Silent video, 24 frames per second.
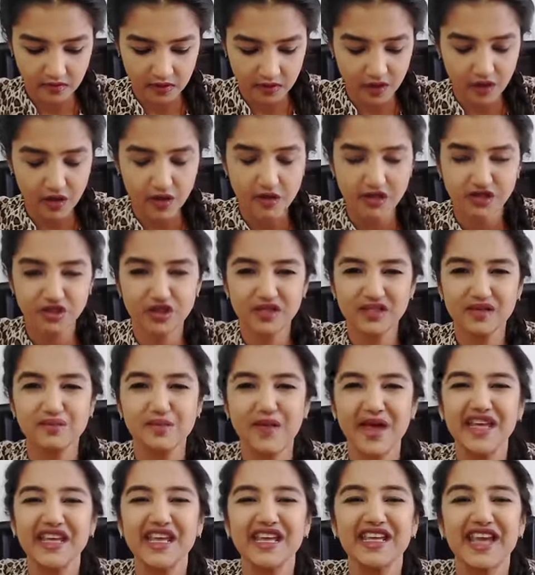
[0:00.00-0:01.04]
You know, just
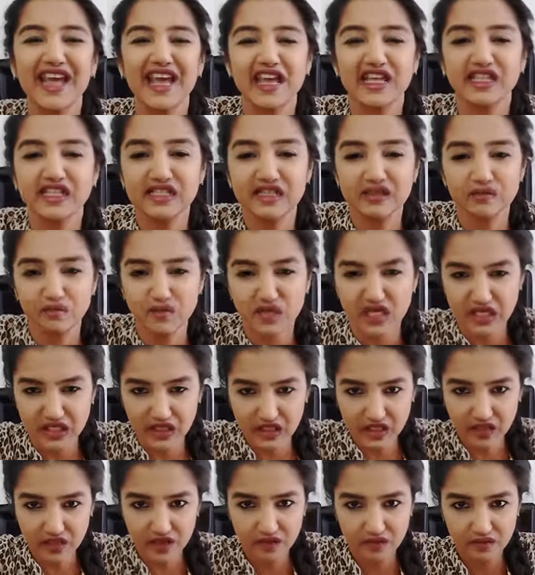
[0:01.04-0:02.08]
making ends
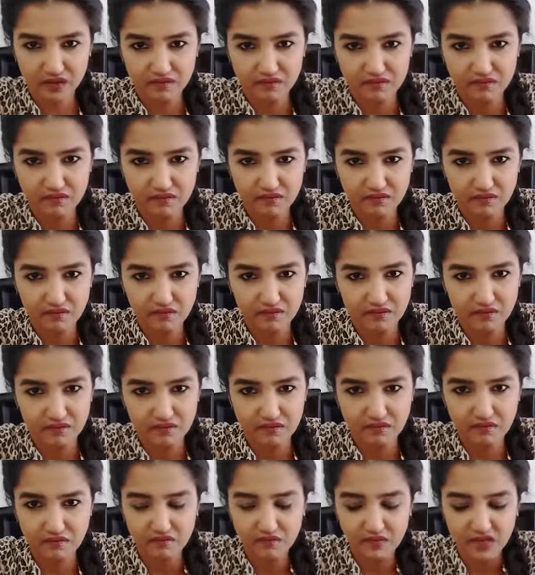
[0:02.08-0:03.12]
meet
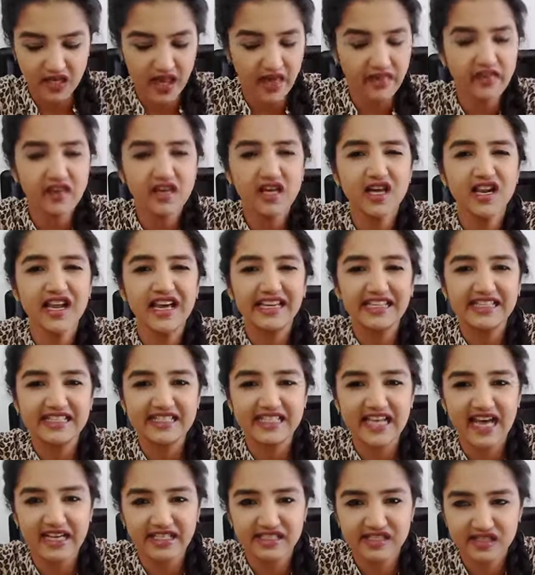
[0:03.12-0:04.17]
nothing in
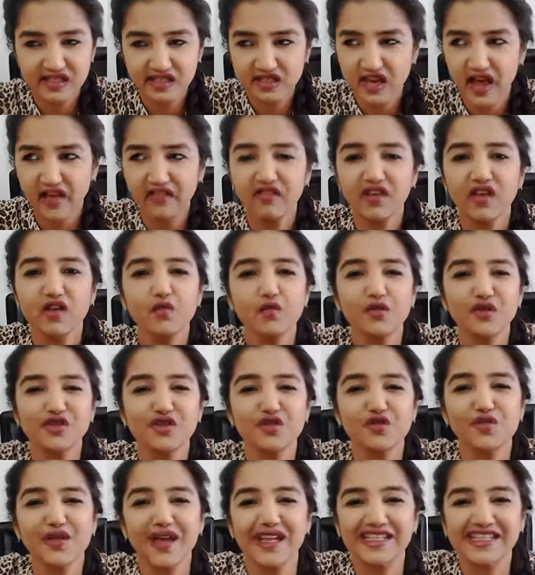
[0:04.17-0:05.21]
excess, nothing
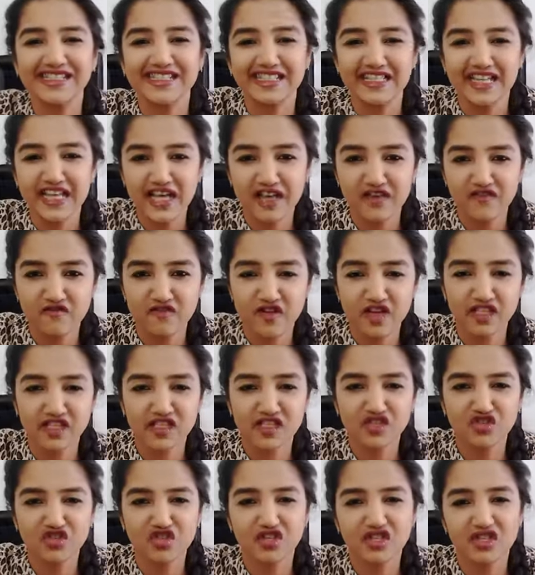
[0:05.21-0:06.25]
which you can save.
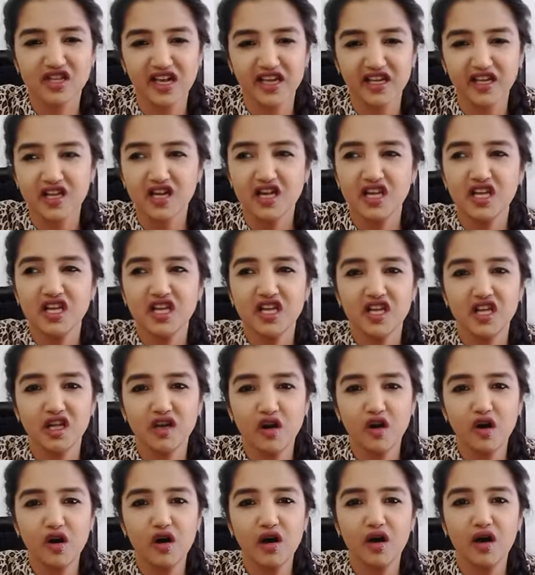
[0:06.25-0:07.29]
It's just like, you
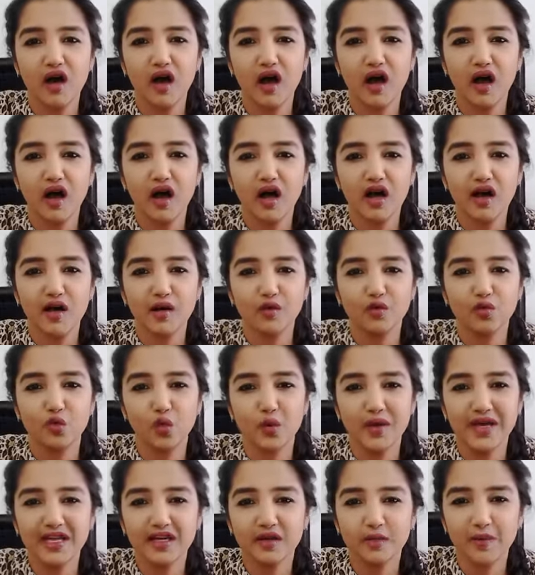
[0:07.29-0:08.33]
know, uh,
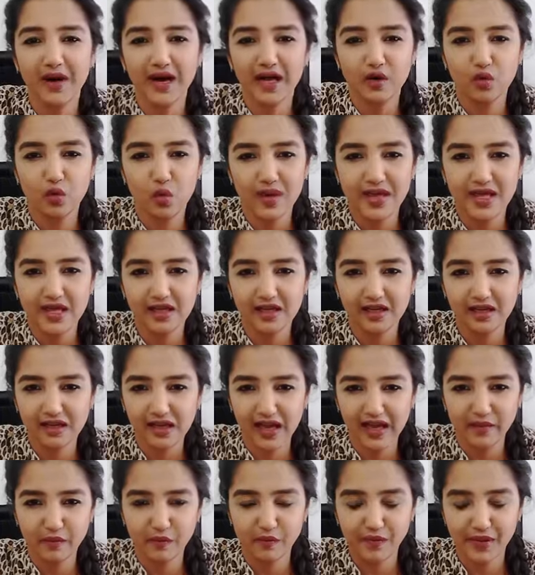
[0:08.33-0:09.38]
week by week,
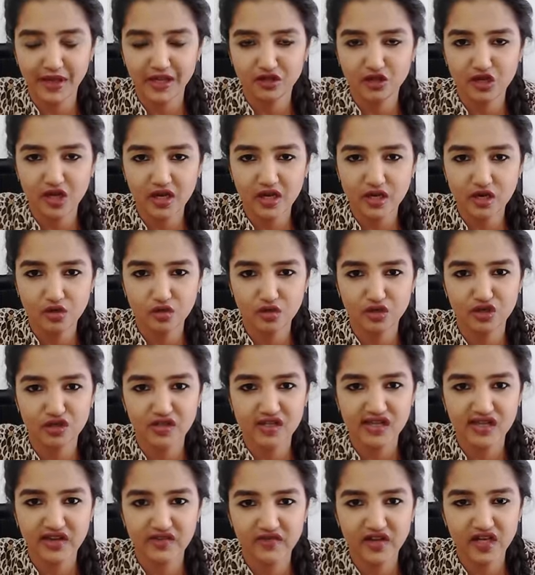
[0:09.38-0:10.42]
like paycheck, you're
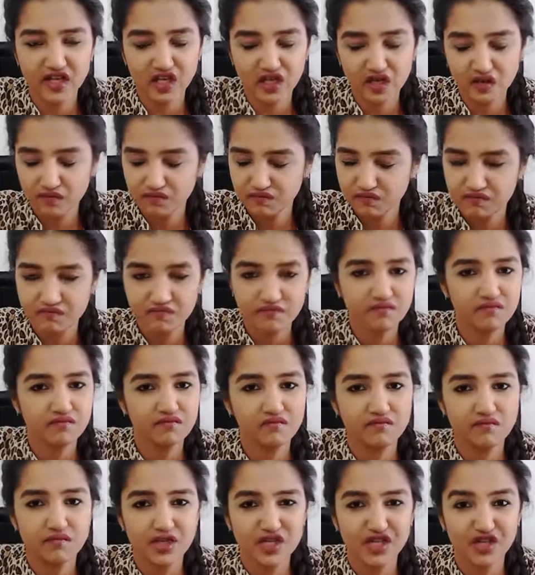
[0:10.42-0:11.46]
just living,
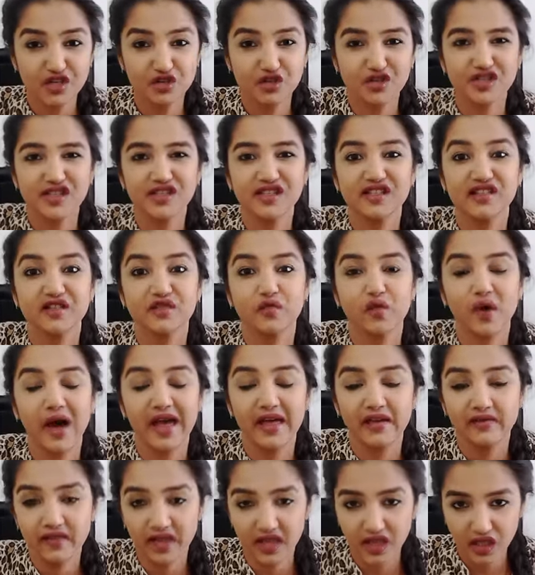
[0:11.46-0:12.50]
you're just
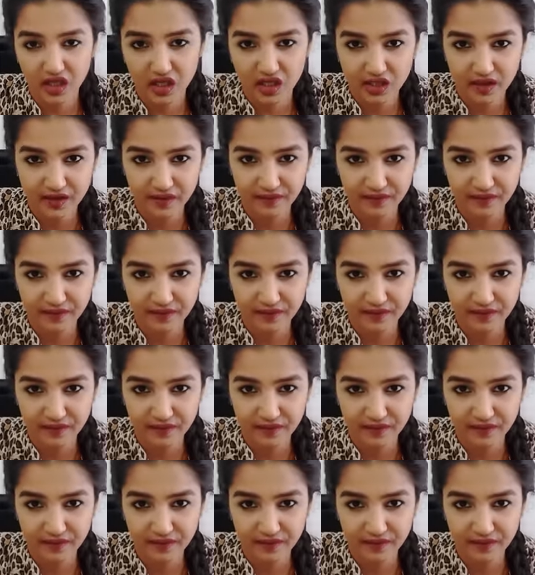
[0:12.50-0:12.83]
surviving.